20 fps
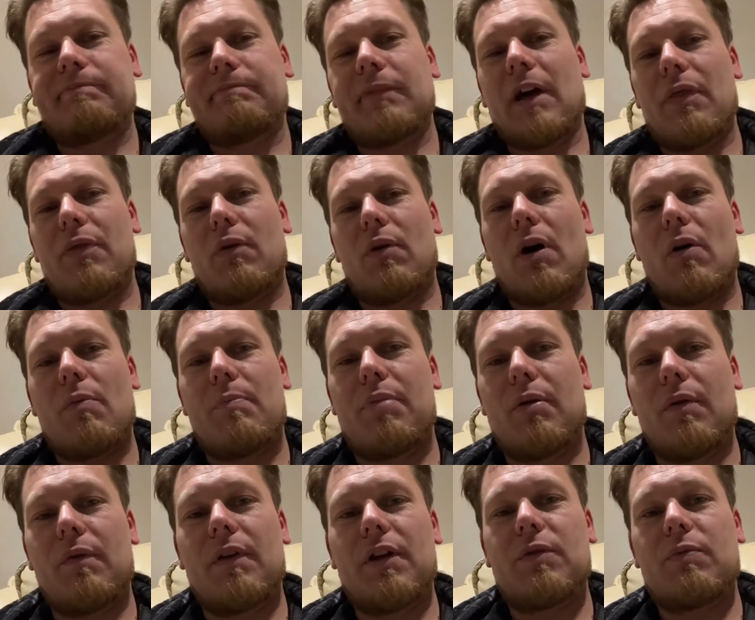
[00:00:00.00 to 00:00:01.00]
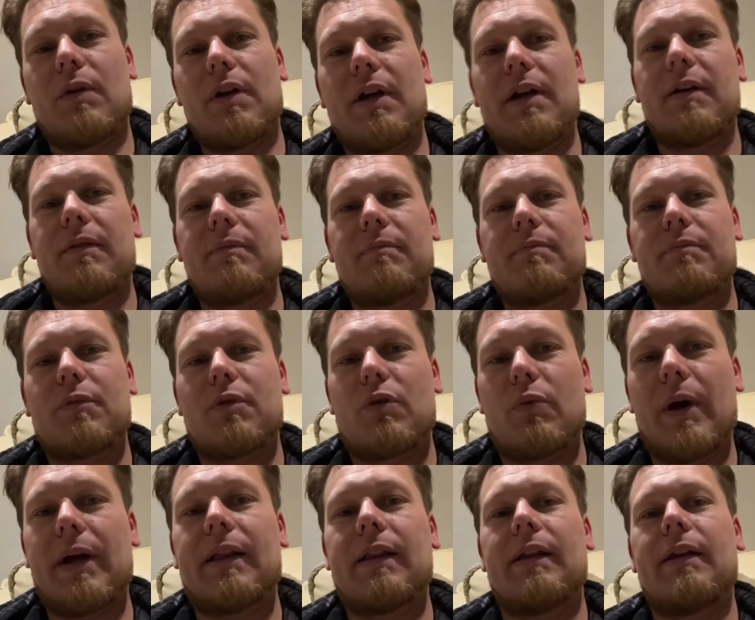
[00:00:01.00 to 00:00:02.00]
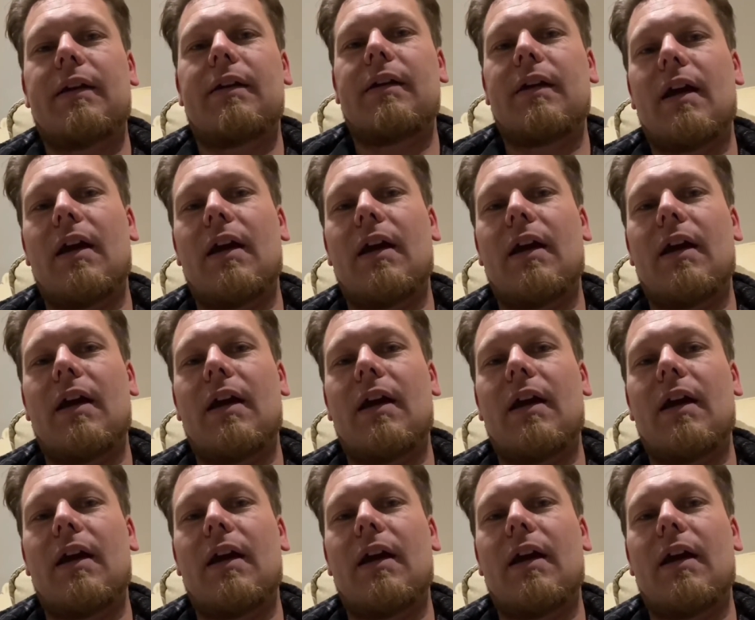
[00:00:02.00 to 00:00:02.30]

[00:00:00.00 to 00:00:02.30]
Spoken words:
I thought I would put this one in quickly.